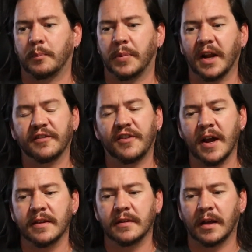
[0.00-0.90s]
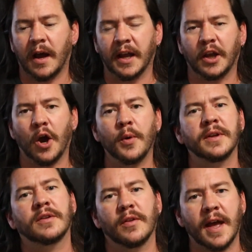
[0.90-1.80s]
But I find that I go
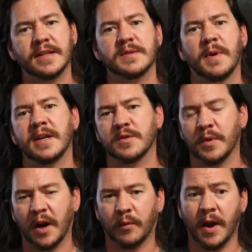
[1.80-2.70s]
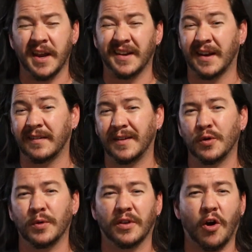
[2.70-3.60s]
into that space when I write and I
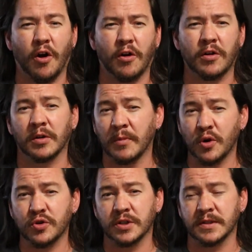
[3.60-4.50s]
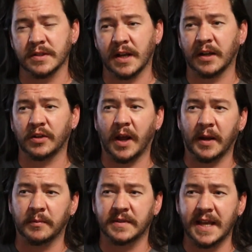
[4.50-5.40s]
deal with hard emotions, and I
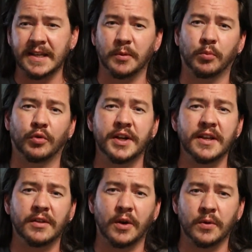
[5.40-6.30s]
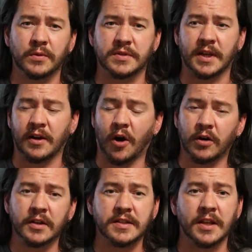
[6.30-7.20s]
tend to bring those and
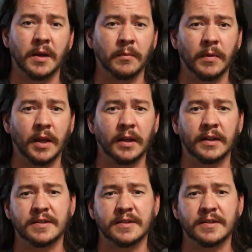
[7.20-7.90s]
harness them, and